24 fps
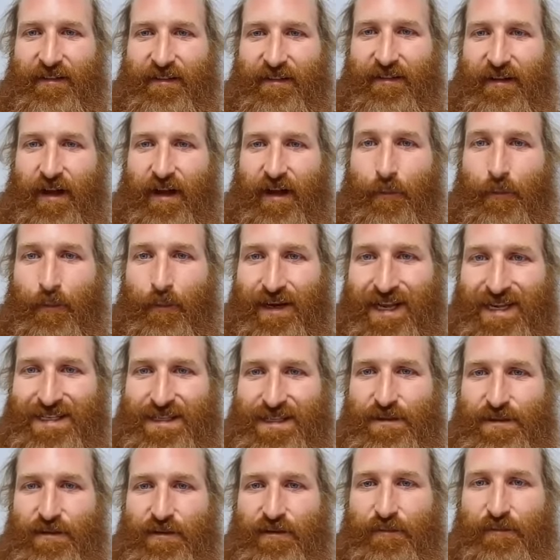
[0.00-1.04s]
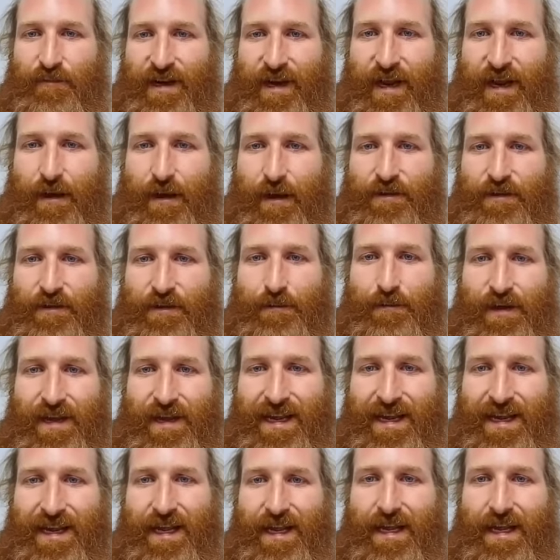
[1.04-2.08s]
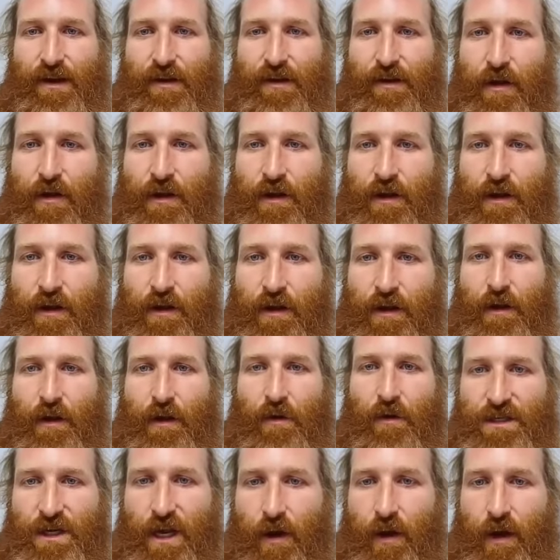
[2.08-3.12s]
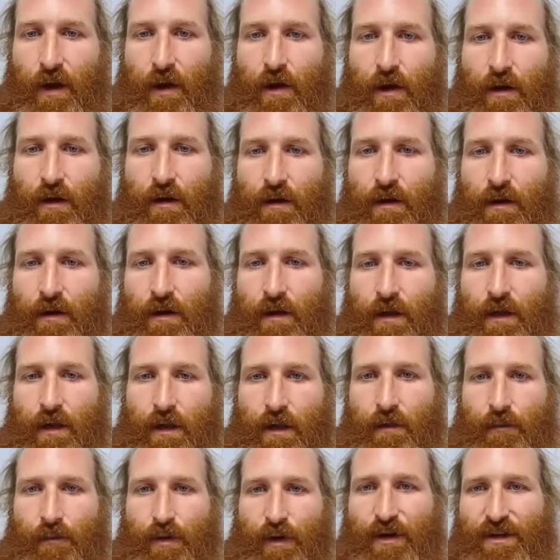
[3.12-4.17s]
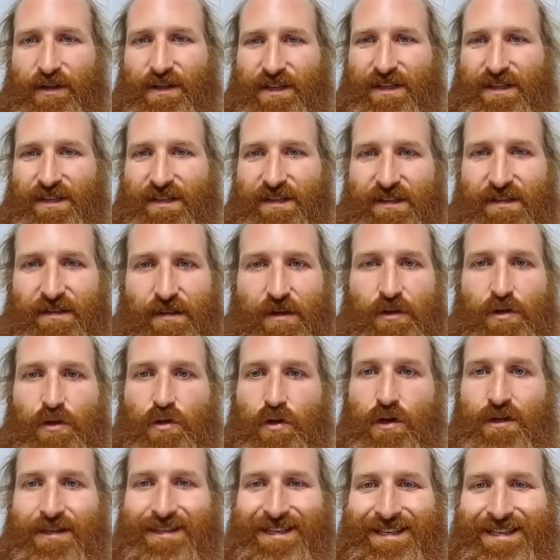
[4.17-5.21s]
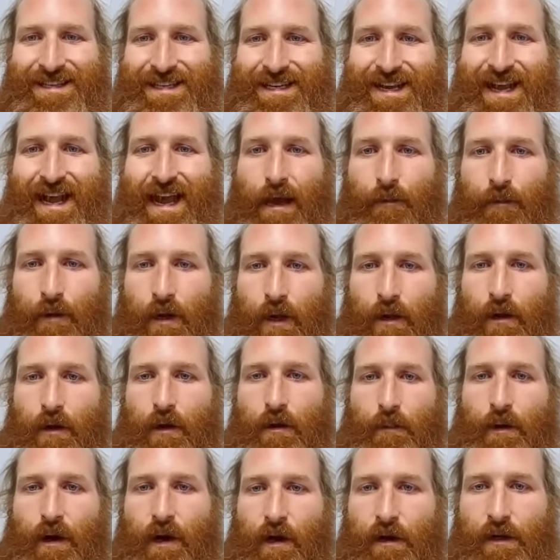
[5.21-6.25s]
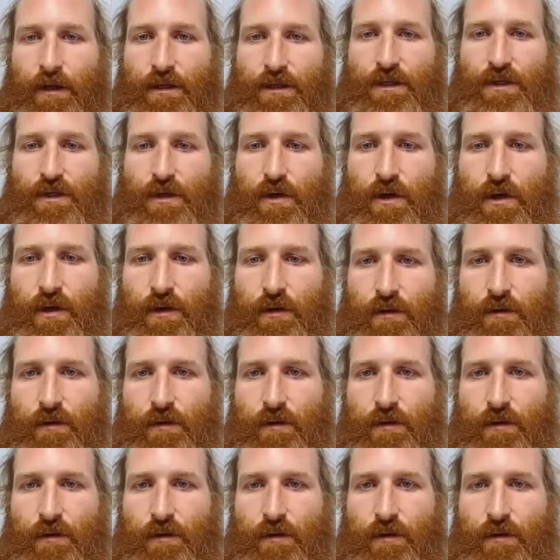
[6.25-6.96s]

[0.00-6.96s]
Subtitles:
I'm blessed to have been able to be here and document what's going on, because this is an atrocity happening on American soil.